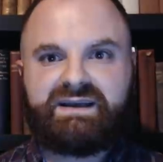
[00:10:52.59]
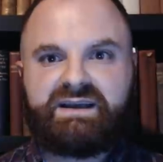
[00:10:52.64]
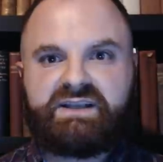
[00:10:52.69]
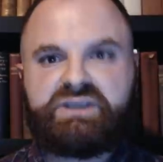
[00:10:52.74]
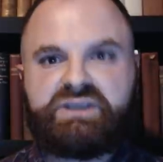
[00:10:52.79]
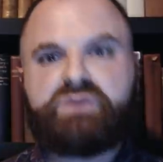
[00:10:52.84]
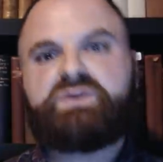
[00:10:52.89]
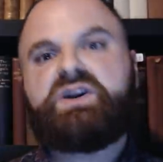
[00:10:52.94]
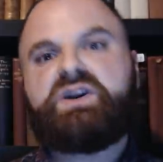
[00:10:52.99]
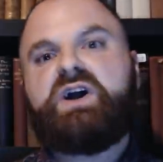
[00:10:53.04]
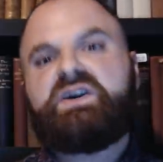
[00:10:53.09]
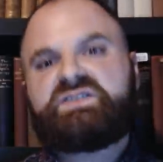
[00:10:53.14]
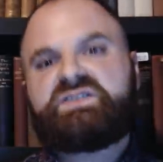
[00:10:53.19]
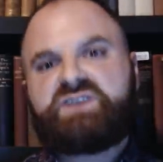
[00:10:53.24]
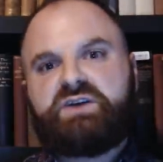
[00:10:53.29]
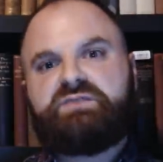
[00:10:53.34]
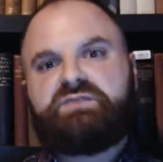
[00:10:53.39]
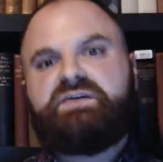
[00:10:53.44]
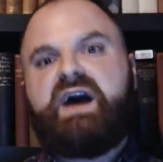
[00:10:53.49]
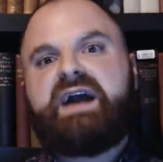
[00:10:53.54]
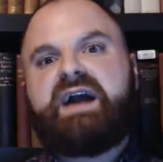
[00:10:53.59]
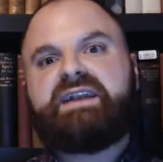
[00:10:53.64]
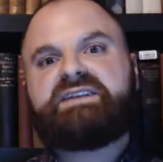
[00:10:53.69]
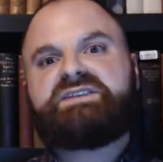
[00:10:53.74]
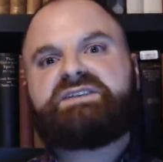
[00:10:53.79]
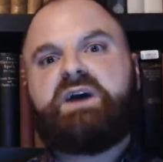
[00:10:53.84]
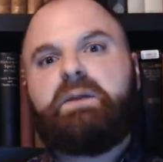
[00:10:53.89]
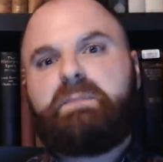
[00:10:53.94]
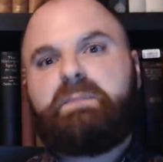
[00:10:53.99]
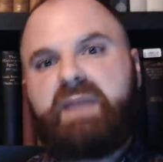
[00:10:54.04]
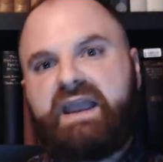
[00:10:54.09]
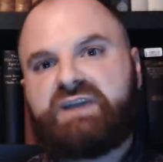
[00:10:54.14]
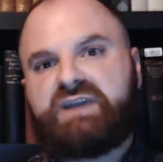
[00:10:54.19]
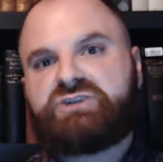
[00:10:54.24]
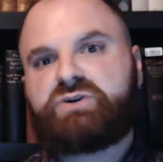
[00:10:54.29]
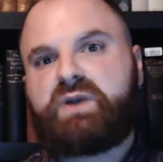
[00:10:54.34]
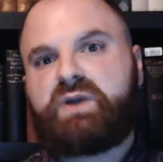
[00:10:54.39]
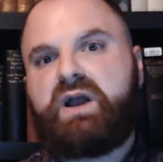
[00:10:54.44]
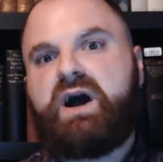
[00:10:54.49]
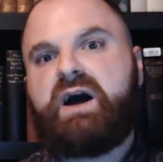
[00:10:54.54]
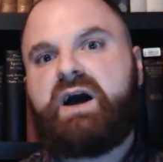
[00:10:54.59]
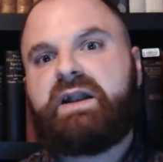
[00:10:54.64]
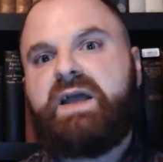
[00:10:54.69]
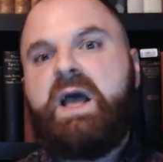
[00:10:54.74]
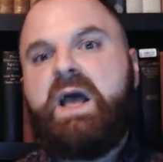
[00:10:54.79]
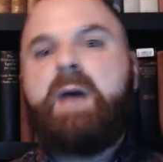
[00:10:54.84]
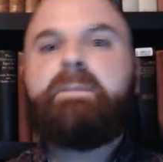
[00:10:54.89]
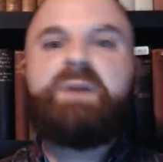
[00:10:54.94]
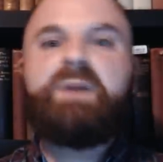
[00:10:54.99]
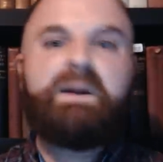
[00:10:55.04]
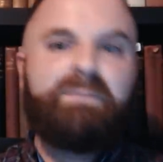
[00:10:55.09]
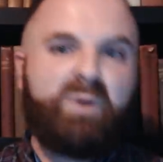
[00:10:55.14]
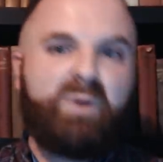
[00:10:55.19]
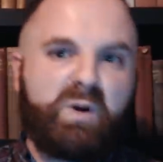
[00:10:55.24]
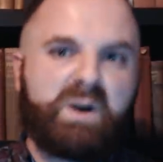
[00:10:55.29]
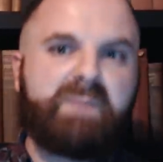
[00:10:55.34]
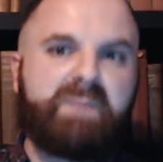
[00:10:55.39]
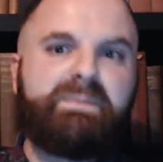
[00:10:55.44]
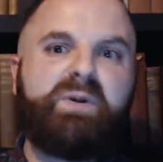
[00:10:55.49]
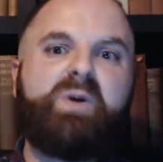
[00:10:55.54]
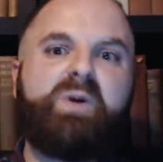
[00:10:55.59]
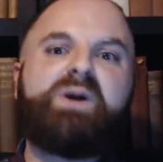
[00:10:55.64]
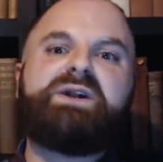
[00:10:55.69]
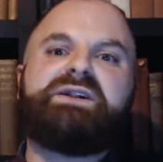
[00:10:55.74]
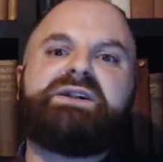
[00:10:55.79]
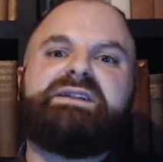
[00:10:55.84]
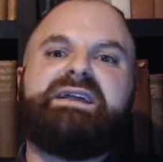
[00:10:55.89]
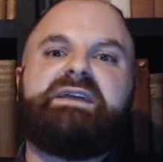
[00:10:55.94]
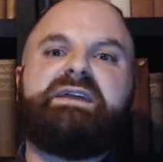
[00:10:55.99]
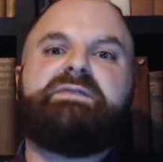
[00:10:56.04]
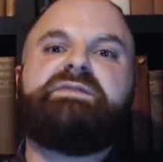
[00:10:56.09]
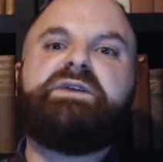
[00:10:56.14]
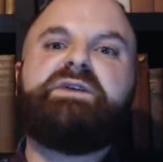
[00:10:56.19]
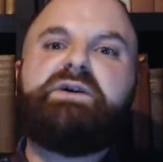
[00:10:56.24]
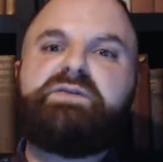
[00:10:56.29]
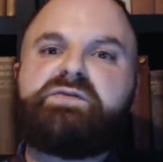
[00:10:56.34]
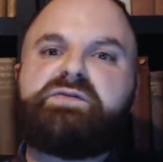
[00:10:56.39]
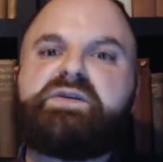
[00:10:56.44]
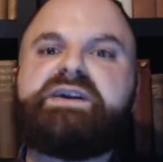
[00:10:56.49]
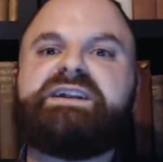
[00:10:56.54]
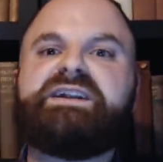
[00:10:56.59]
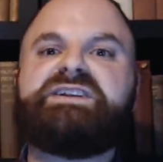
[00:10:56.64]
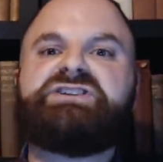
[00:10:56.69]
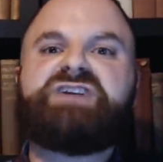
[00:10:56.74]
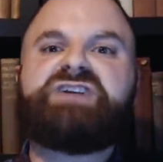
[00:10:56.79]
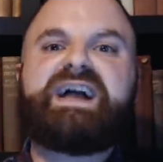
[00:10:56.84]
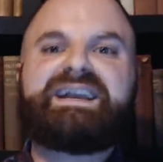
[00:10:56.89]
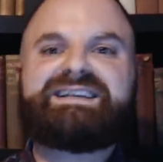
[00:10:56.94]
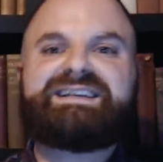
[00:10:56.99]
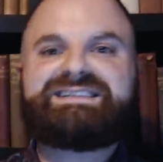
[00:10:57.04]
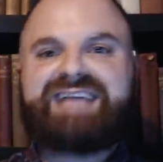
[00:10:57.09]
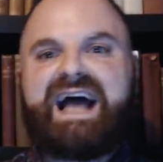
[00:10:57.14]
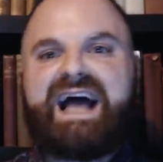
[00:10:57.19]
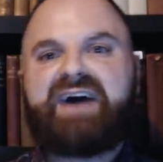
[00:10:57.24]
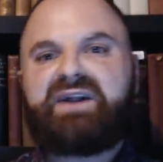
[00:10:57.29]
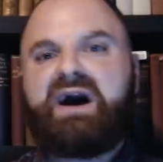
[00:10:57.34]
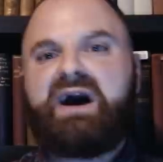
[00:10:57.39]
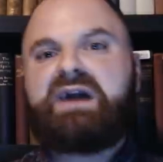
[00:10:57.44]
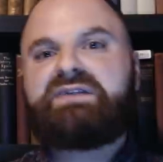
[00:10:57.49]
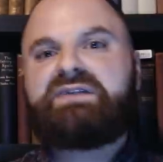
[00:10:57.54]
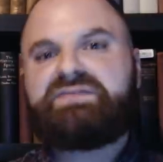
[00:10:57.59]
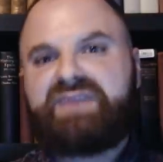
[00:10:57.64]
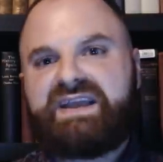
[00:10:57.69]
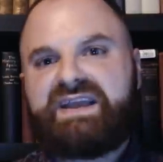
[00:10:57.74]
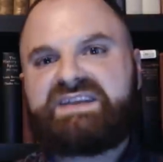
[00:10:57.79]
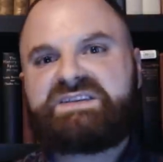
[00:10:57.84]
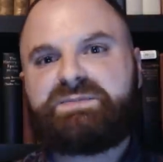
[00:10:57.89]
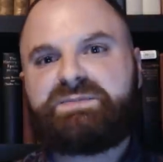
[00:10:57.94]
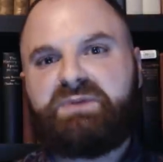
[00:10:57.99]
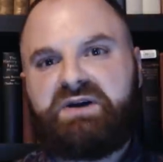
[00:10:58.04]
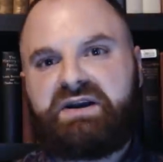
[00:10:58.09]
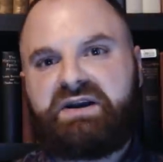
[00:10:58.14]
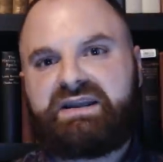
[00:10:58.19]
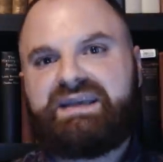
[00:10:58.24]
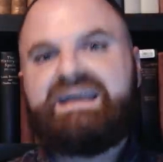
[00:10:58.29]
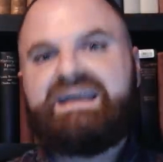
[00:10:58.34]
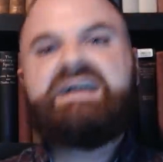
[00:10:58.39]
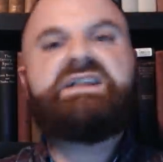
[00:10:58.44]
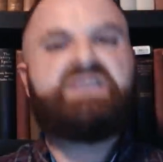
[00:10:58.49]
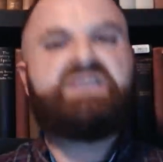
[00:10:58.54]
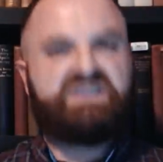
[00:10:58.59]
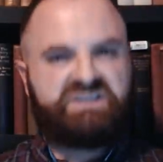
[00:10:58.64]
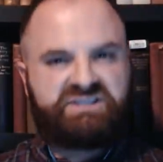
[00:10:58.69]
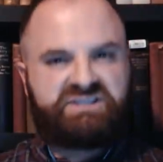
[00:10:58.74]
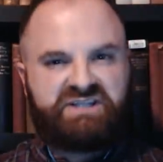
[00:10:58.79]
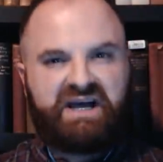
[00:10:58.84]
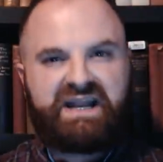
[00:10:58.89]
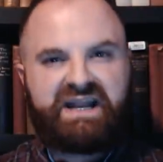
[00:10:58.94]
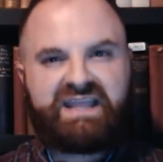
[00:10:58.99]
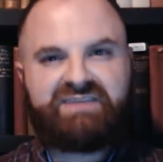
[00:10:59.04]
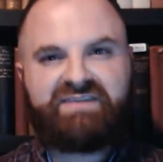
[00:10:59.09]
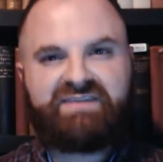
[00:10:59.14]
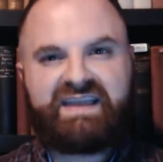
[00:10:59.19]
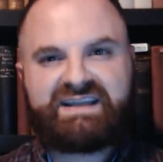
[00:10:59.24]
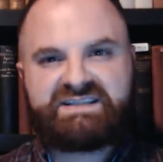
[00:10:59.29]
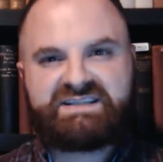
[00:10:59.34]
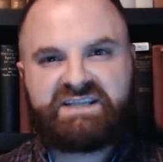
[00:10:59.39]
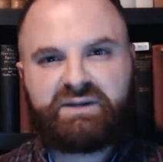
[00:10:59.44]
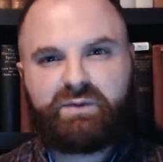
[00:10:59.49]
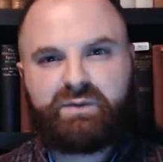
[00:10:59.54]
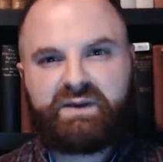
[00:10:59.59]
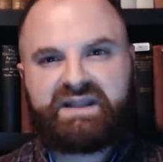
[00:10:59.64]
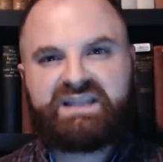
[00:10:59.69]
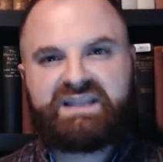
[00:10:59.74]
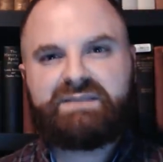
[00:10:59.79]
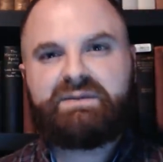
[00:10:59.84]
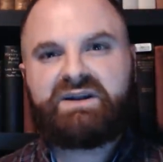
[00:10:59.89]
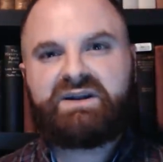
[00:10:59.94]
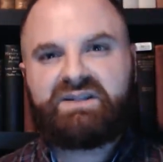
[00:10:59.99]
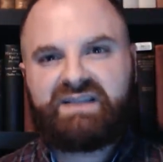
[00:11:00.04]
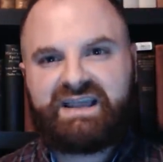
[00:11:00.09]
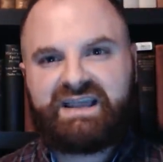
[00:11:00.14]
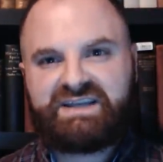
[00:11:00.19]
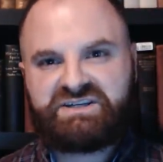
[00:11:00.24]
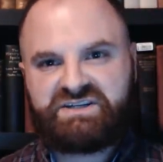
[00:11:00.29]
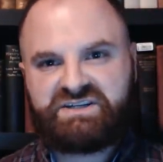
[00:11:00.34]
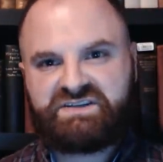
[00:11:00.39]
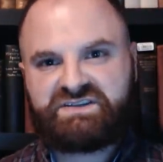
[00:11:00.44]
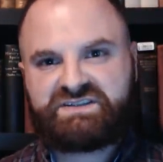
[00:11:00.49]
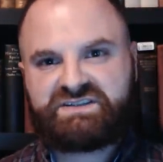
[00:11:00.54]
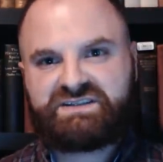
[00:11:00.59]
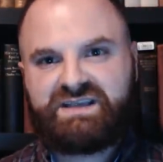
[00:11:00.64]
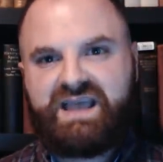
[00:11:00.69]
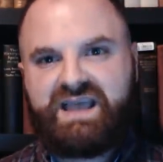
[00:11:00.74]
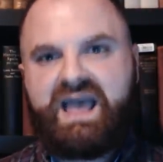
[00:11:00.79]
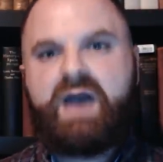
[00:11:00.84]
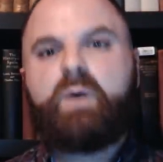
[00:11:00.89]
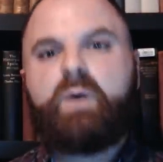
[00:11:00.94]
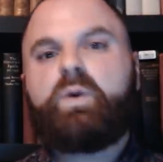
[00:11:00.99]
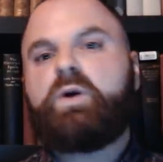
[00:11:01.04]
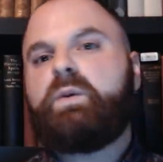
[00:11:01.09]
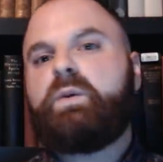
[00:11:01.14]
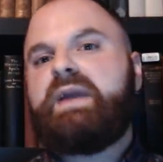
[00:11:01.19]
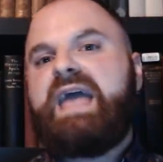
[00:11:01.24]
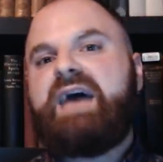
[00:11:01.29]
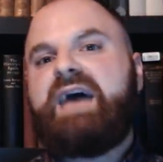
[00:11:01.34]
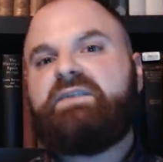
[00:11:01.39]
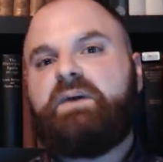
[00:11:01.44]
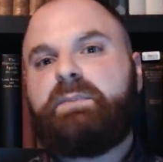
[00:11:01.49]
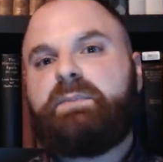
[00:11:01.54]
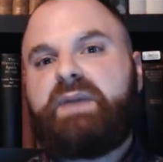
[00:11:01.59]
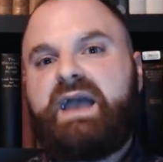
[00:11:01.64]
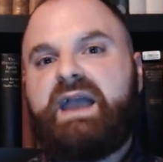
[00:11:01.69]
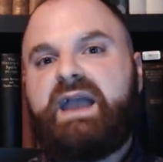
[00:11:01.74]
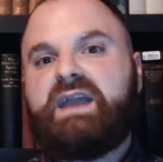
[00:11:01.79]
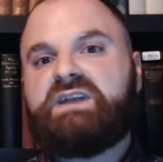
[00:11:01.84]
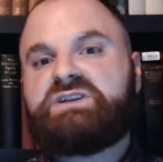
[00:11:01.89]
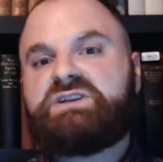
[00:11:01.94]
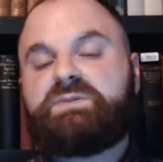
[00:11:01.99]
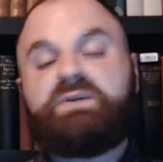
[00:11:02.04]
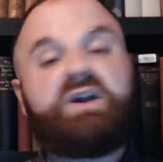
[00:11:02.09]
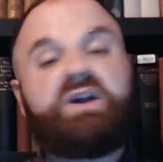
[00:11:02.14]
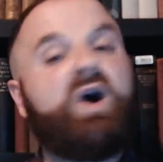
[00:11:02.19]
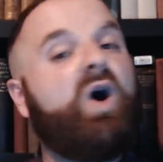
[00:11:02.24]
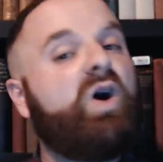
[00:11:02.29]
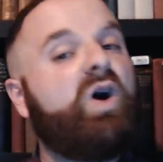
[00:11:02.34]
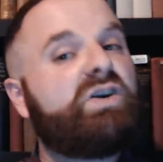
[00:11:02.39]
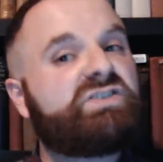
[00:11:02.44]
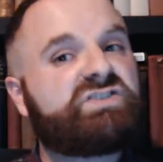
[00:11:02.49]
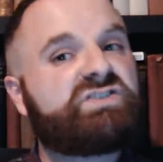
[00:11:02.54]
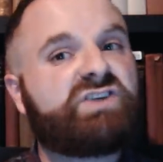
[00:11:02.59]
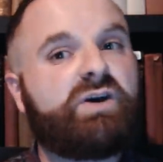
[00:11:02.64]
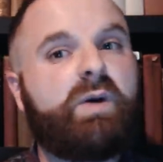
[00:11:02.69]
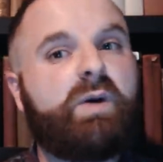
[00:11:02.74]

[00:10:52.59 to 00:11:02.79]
You can also find us on Patreon, but more importantly, feel free to check us out on Facebook, The Study of Antiquity and the Middle Ages, where we have a page, but also